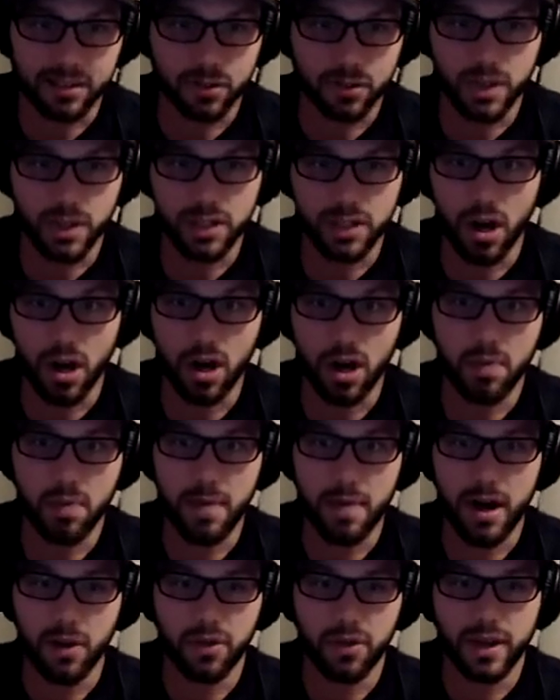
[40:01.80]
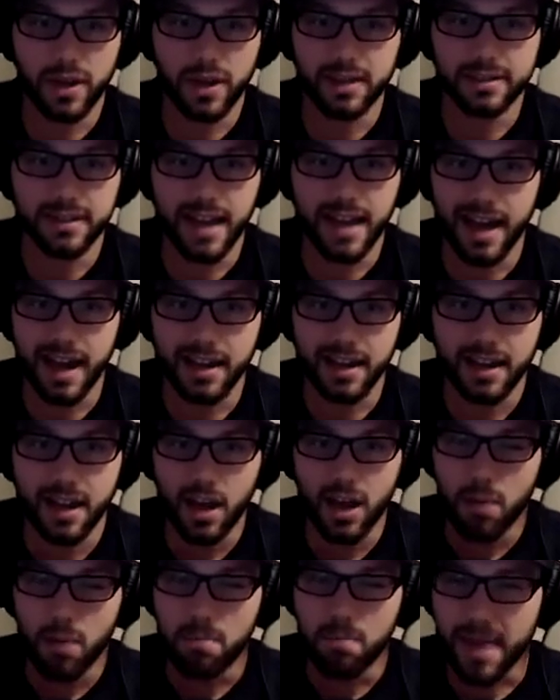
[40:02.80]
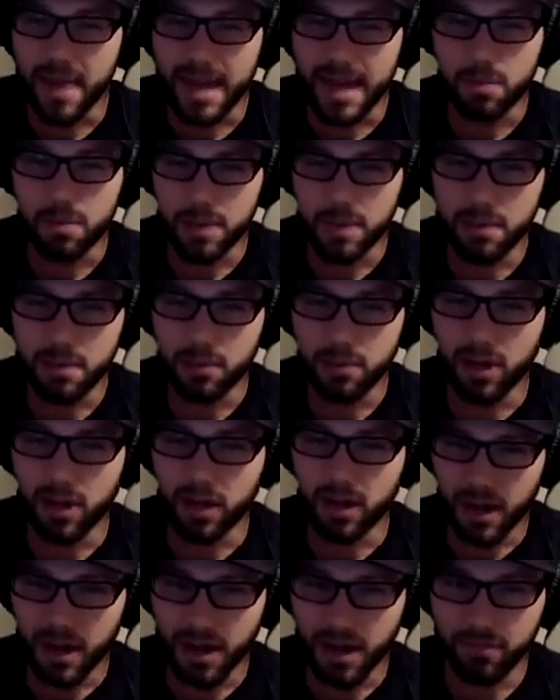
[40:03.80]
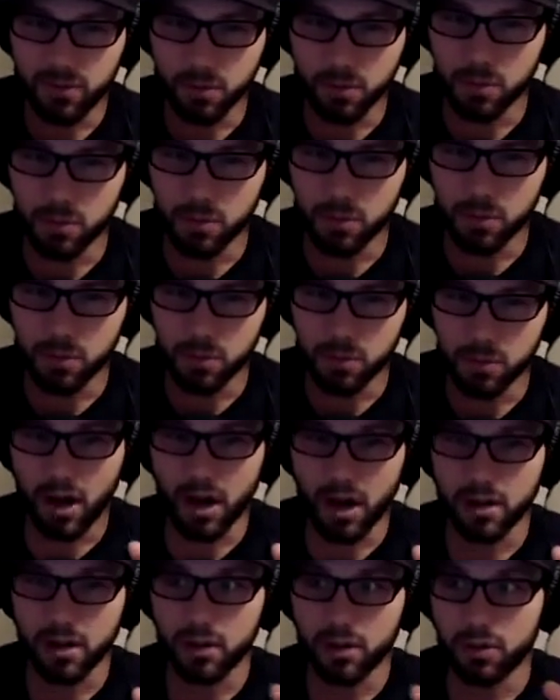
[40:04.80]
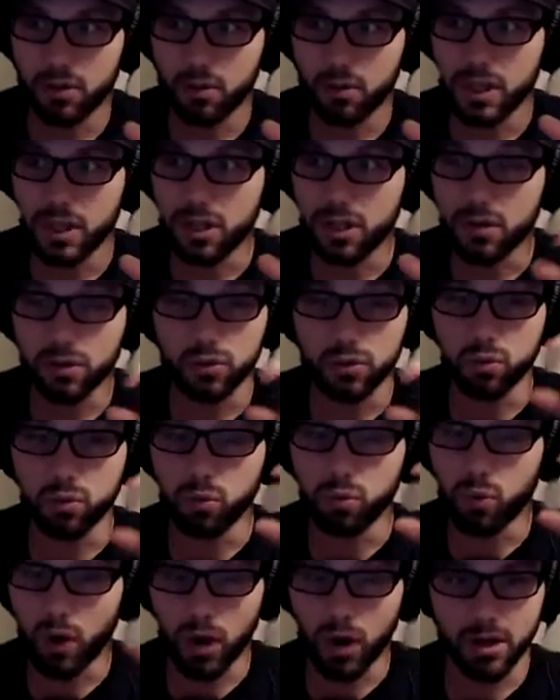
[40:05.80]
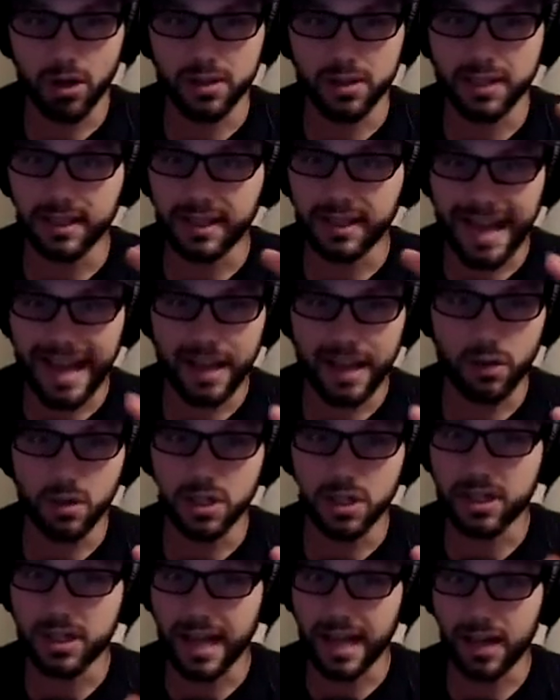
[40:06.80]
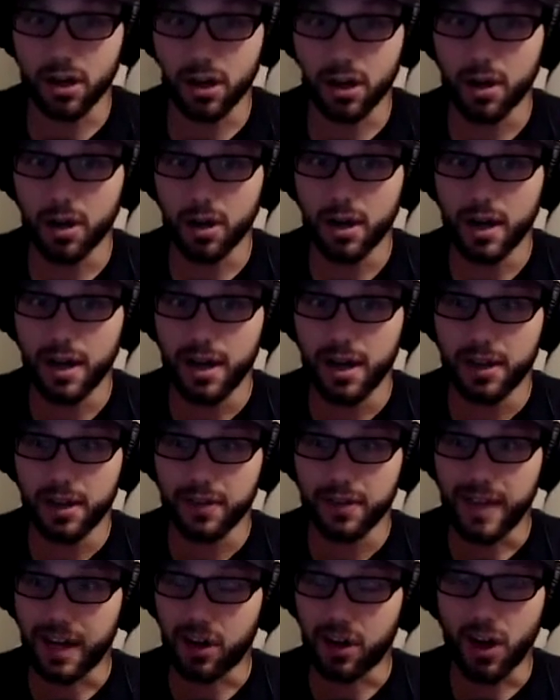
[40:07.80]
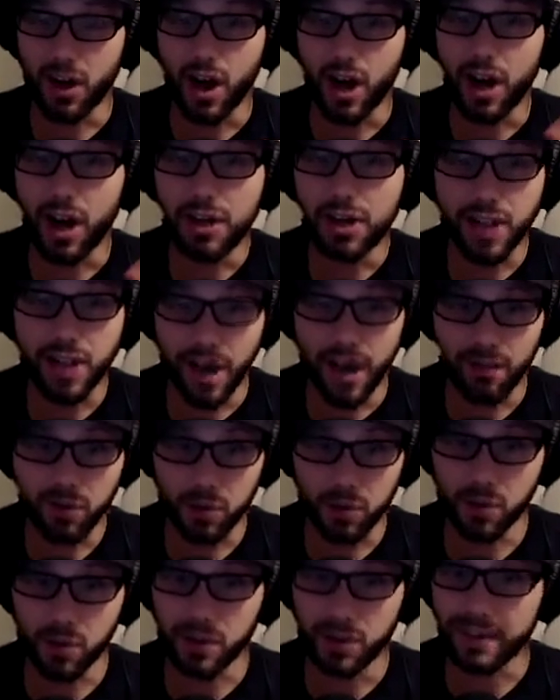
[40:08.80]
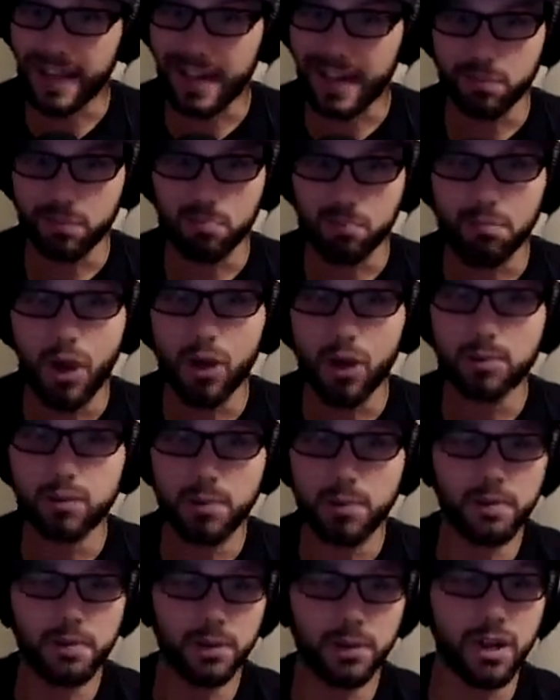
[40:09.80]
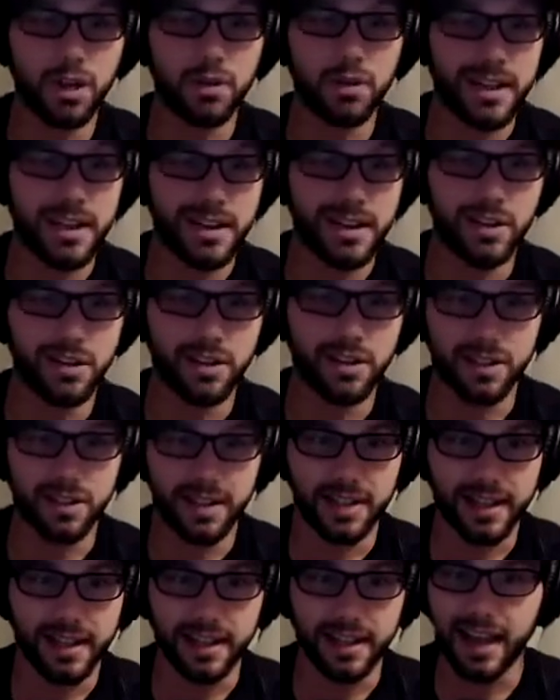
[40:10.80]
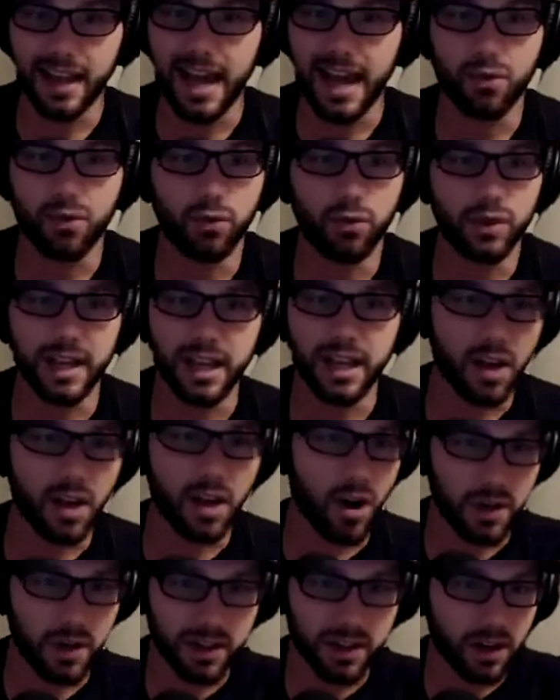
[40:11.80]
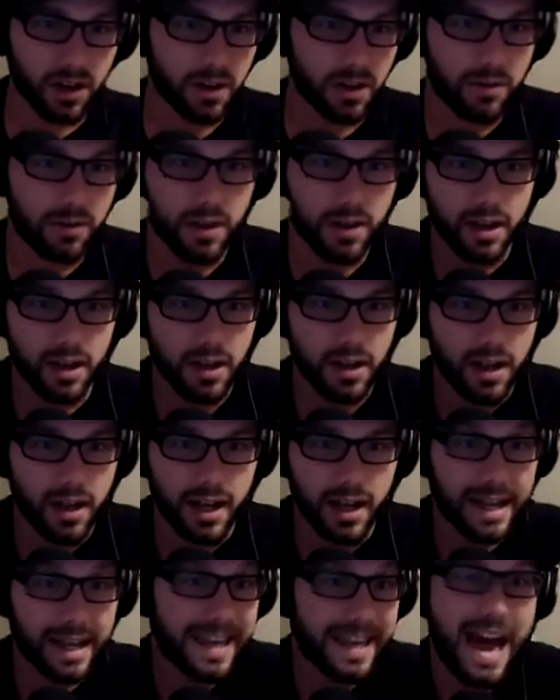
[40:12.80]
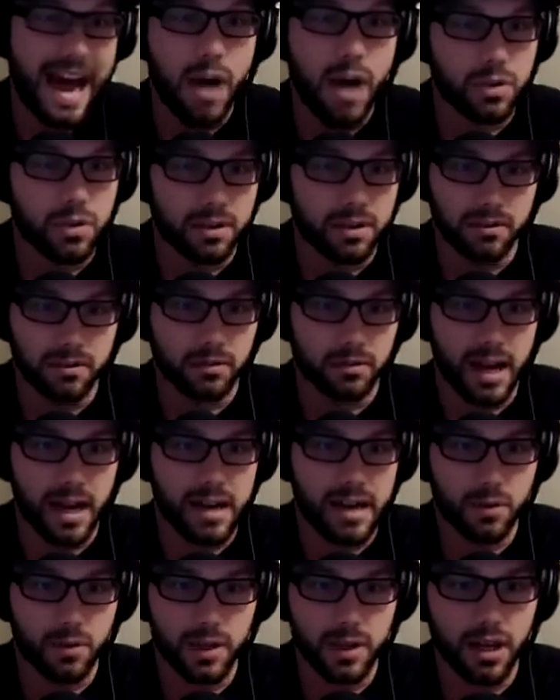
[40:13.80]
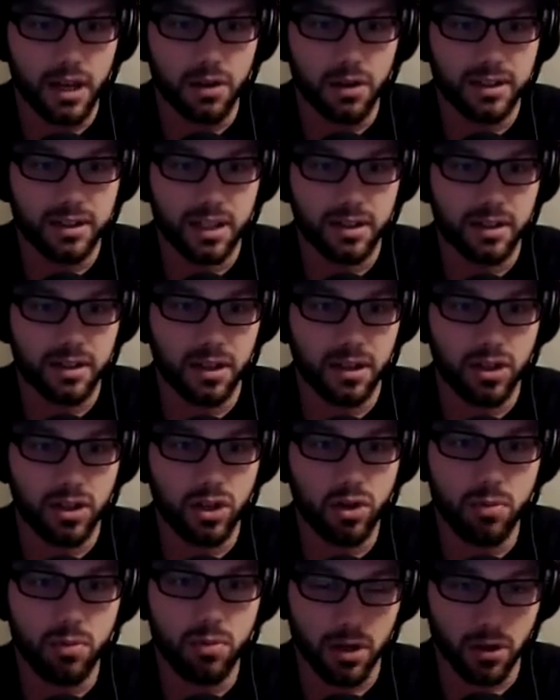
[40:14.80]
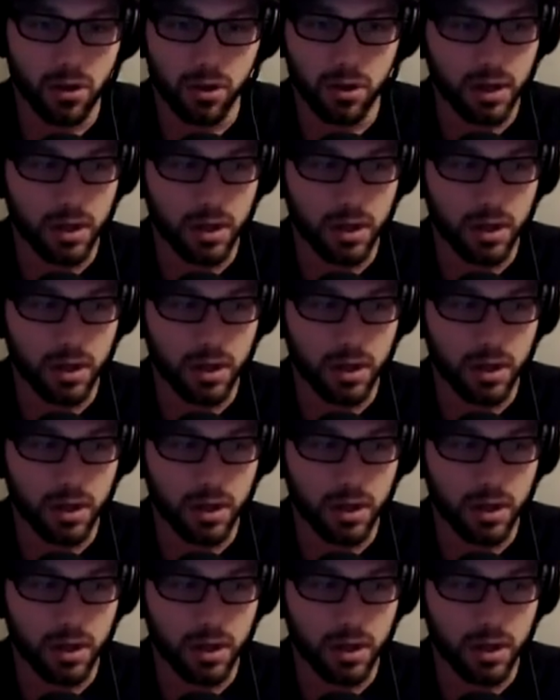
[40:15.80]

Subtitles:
We talk about things that make people uncomfortable. We use words and language that are uncomfortable and that most people don't hear in their daily life when they go and they're an accountant, right? When they go sit at their cubicle.